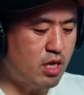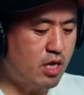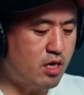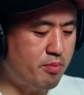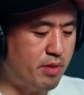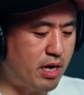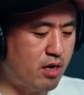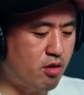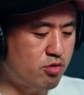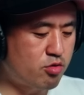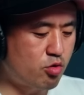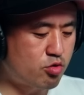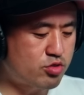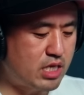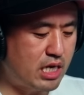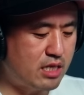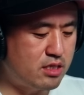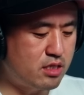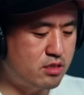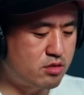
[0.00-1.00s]
think about all those
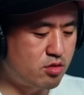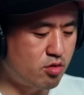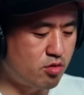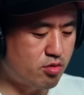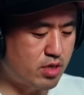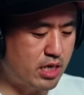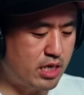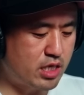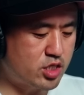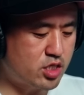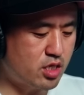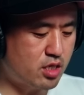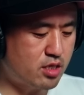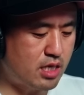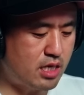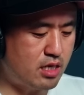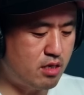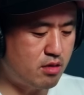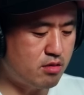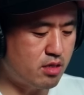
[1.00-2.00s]
delis though getting shut
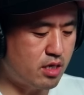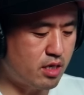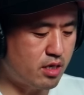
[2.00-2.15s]
down?